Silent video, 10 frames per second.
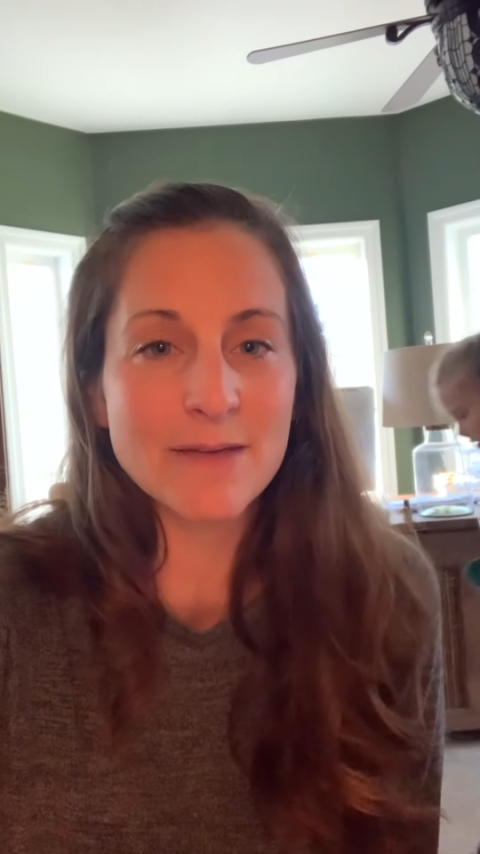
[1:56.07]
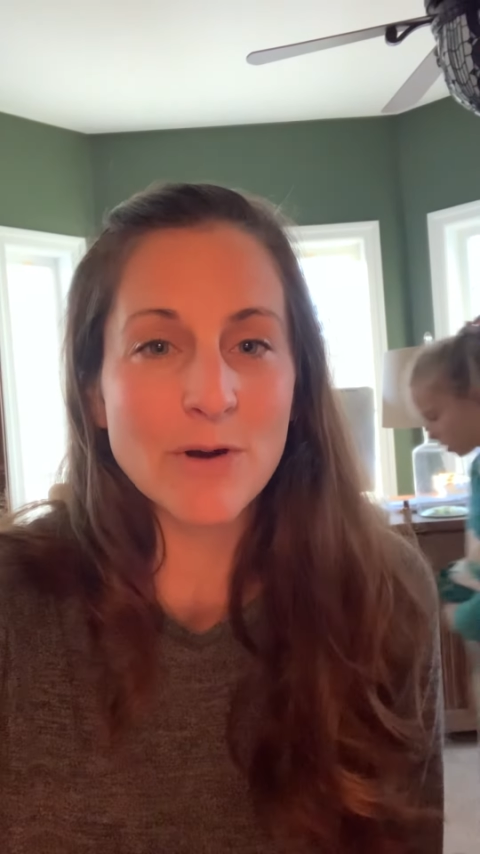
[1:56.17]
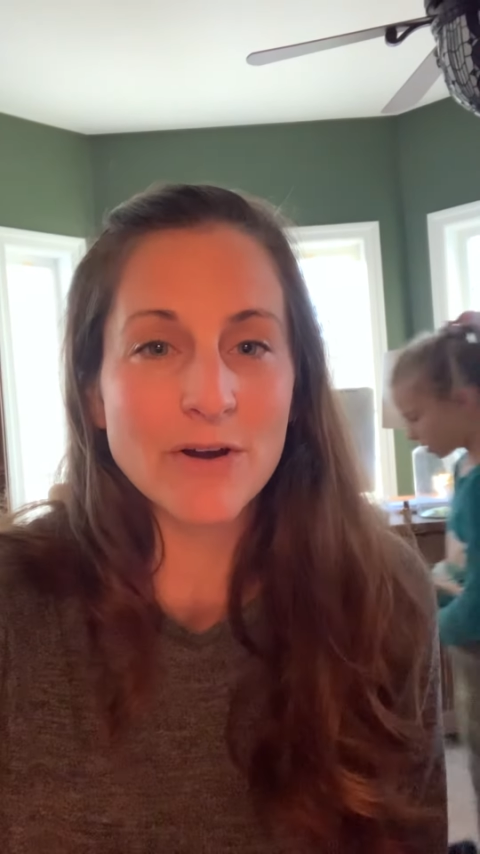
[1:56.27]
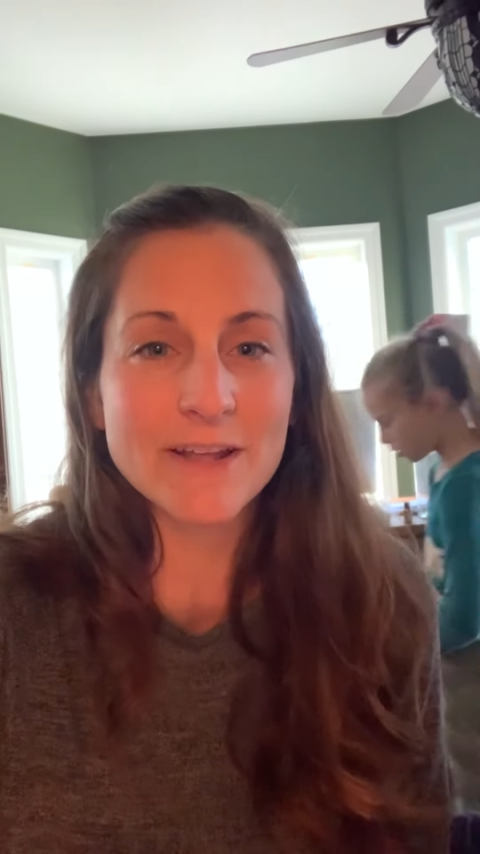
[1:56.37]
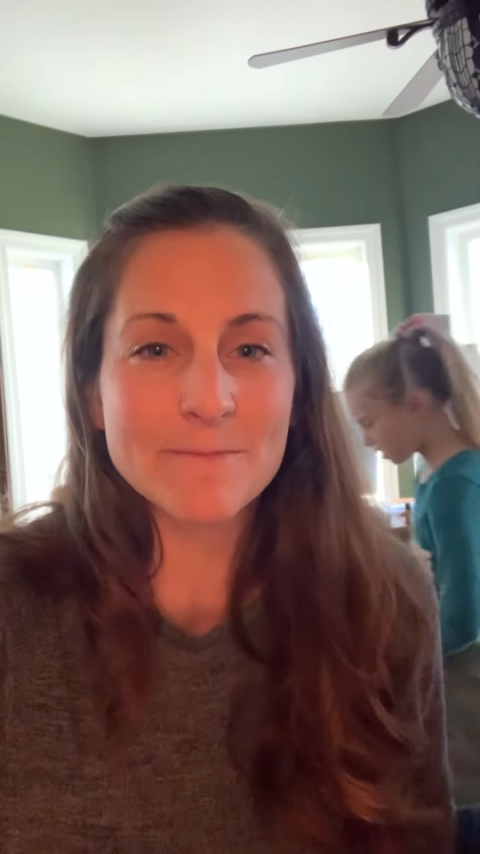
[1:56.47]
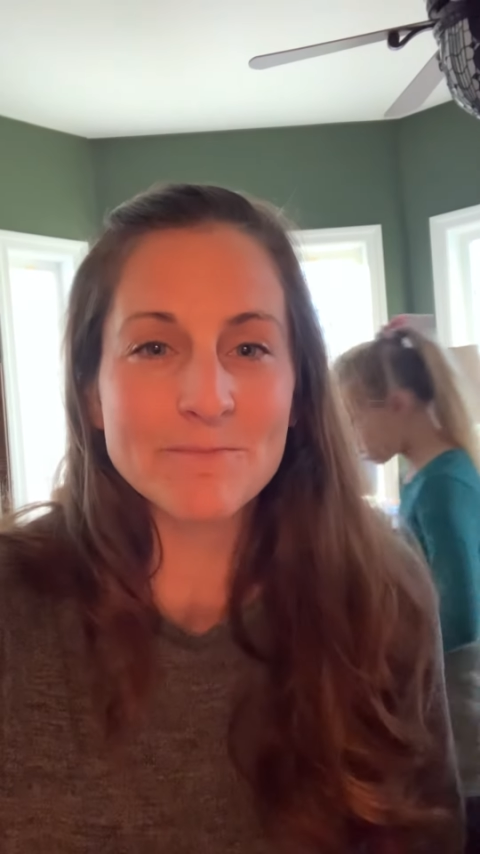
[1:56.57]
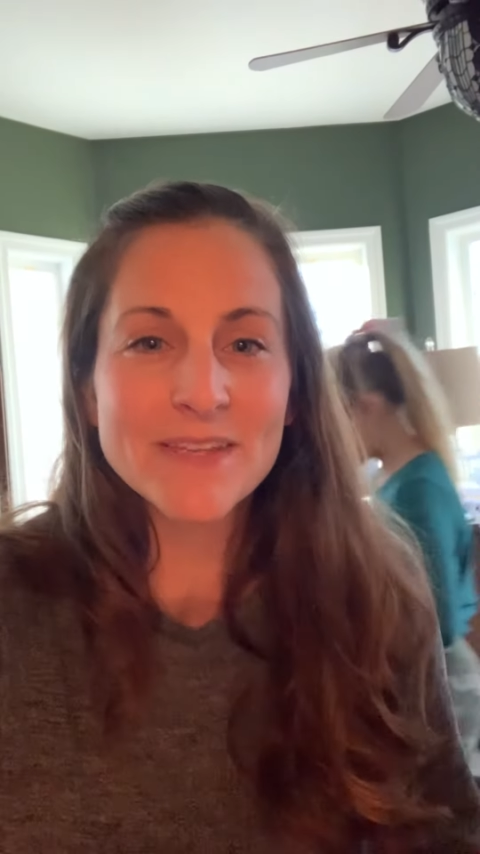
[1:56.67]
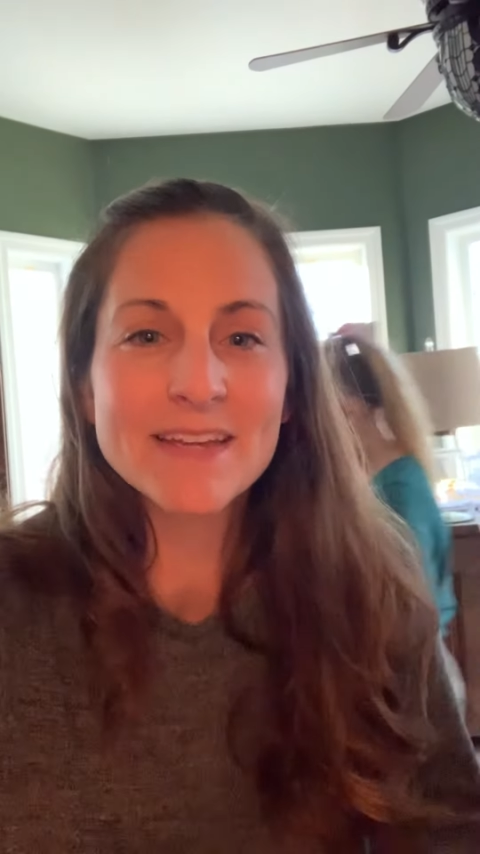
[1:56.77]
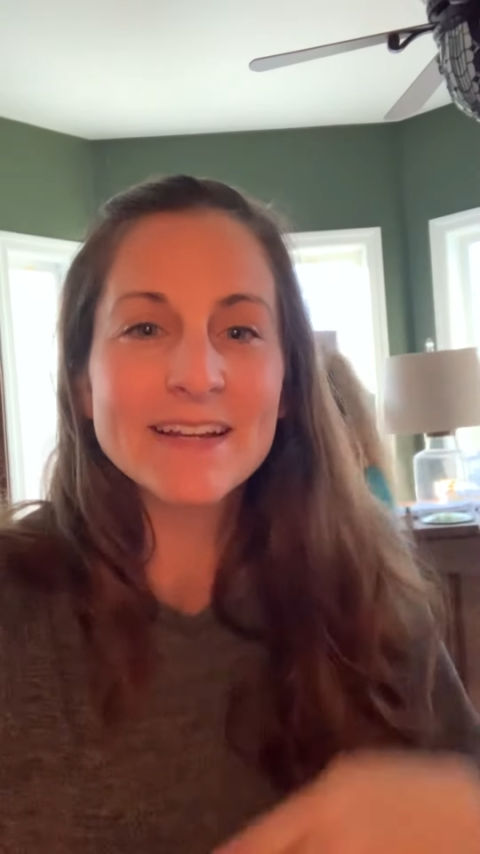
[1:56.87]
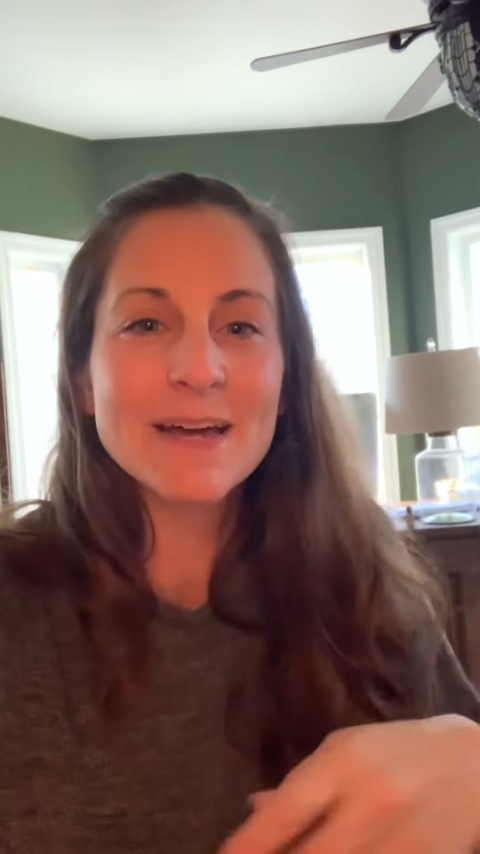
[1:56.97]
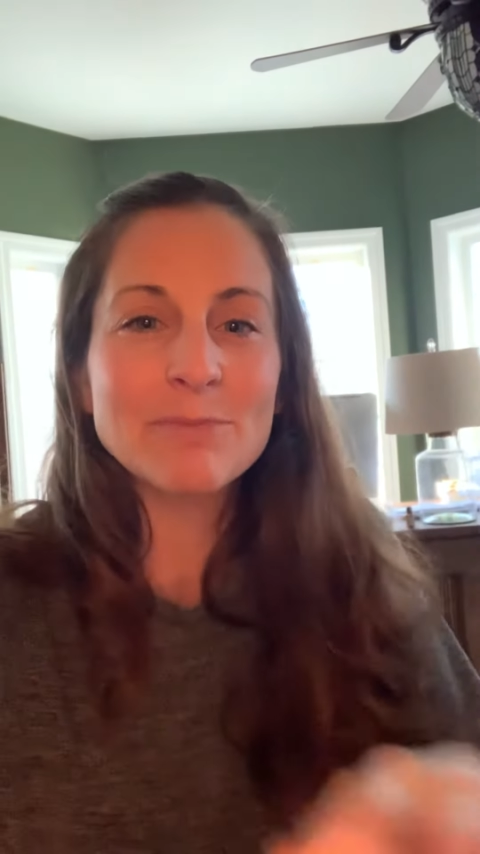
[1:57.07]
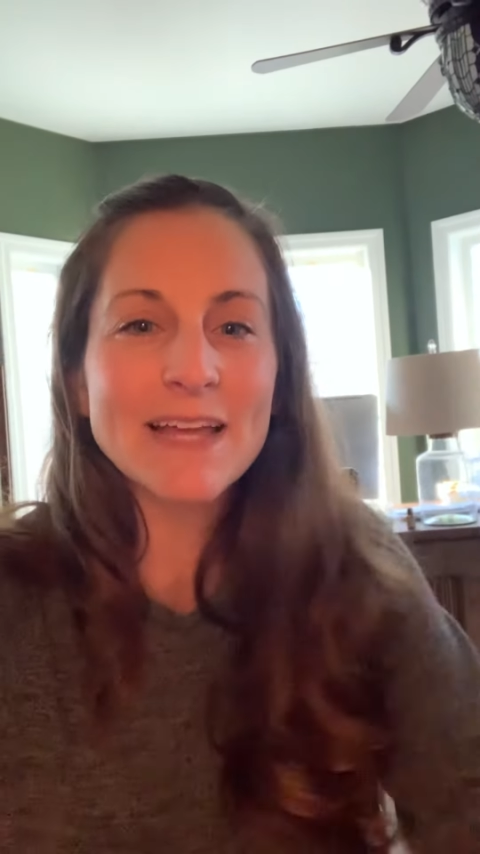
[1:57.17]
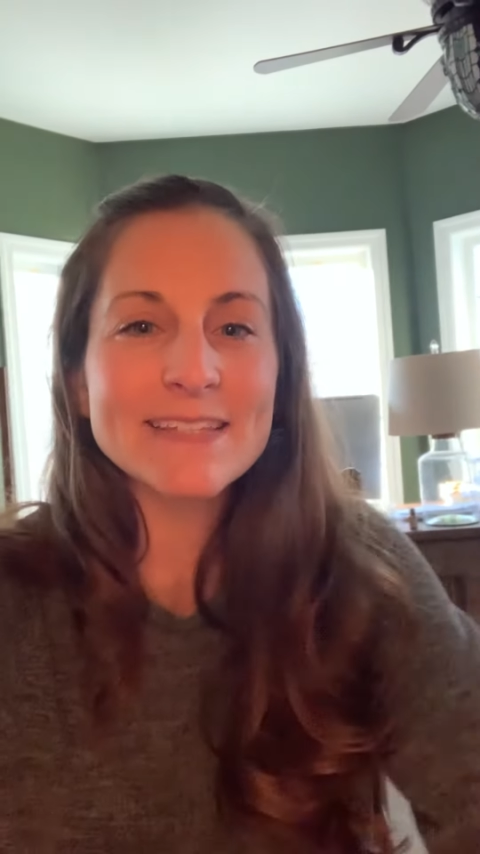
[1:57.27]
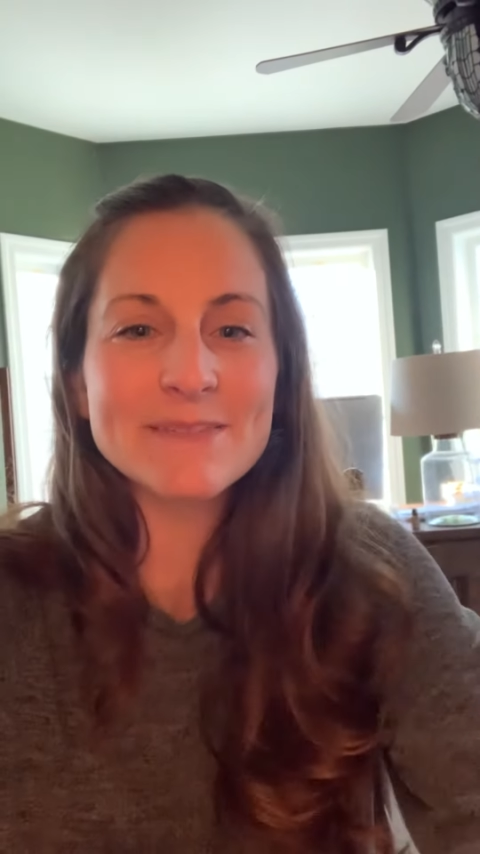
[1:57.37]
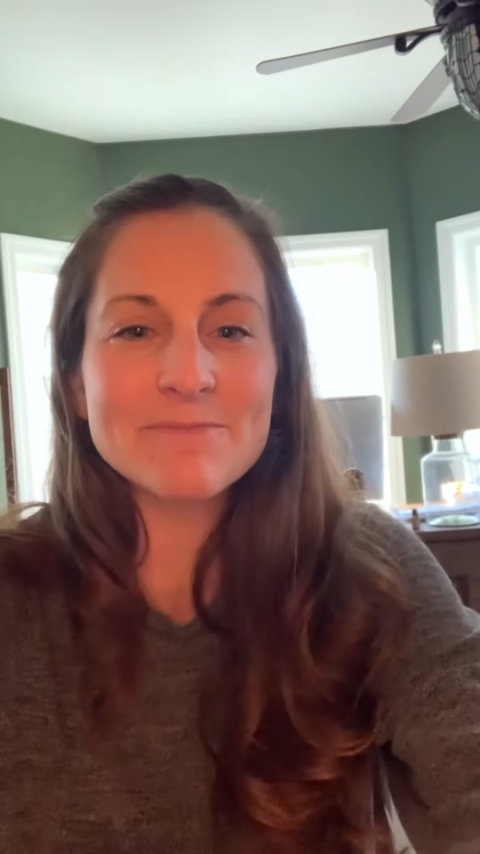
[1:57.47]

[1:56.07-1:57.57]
party. God bless.